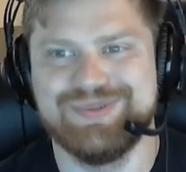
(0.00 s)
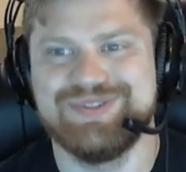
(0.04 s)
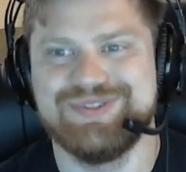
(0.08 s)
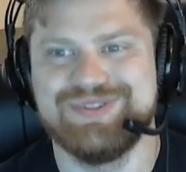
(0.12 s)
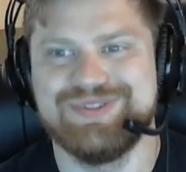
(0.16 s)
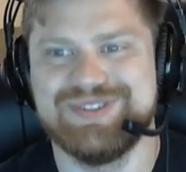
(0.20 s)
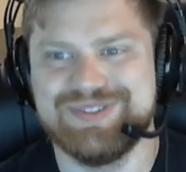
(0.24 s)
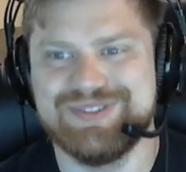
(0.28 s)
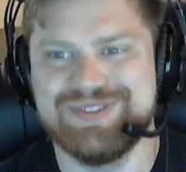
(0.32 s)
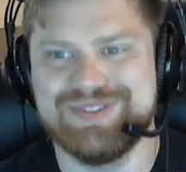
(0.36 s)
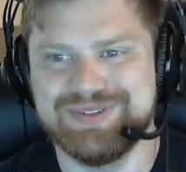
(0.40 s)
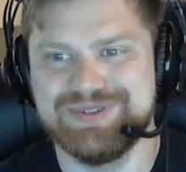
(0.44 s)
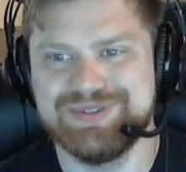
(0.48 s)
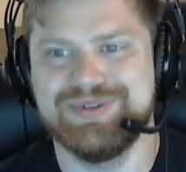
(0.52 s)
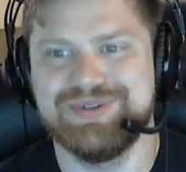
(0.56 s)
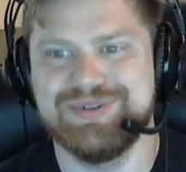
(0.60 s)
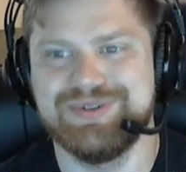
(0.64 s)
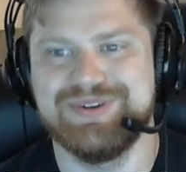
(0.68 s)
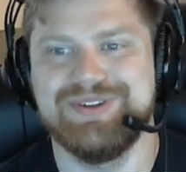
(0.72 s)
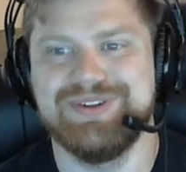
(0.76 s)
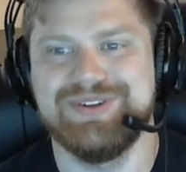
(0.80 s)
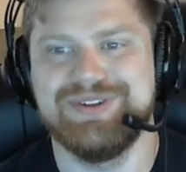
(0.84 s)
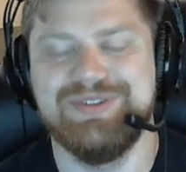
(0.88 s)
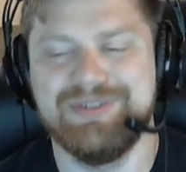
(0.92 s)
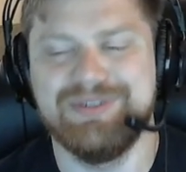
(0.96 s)
just
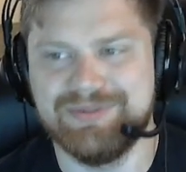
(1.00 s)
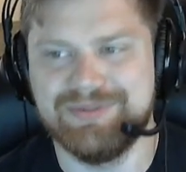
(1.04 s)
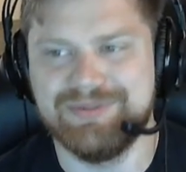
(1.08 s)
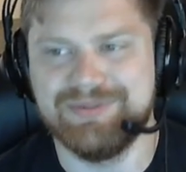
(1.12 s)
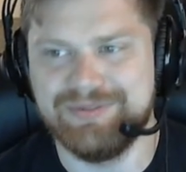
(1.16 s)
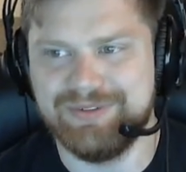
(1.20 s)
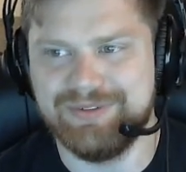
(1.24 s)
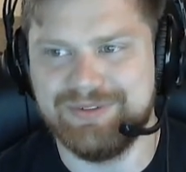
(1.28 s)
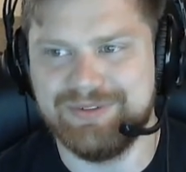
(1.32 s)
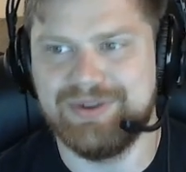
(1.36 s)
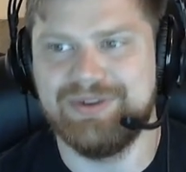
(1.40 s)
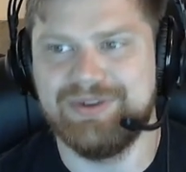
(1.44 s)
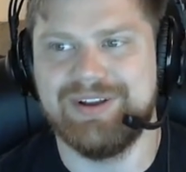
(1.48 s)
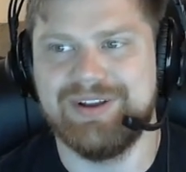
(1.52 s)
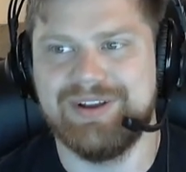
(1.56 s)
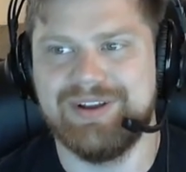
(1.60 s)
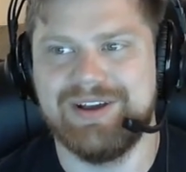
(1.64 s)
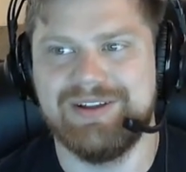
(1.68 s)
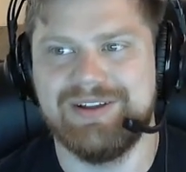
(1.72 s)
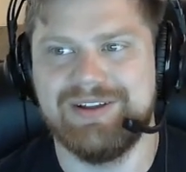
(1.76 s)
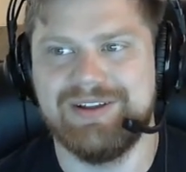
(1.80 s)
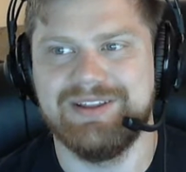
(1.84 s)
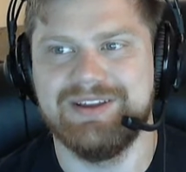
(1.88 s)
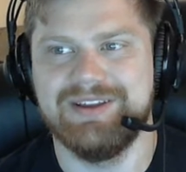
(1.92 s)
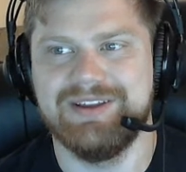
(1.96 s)
ignore it. You can figure it
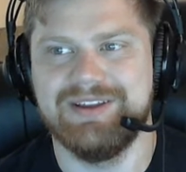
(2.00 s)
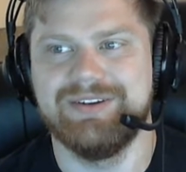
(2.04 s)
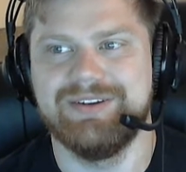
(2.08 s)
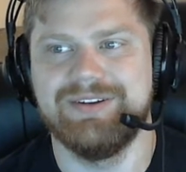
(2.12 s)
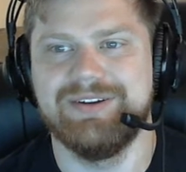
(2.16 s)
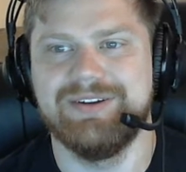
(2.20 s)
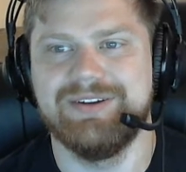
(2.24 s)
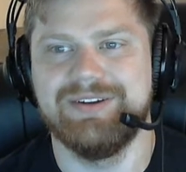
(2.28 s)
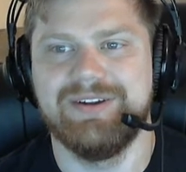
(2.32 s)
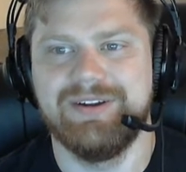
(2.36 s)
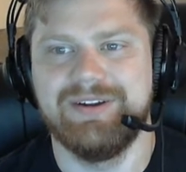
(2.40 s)
out later.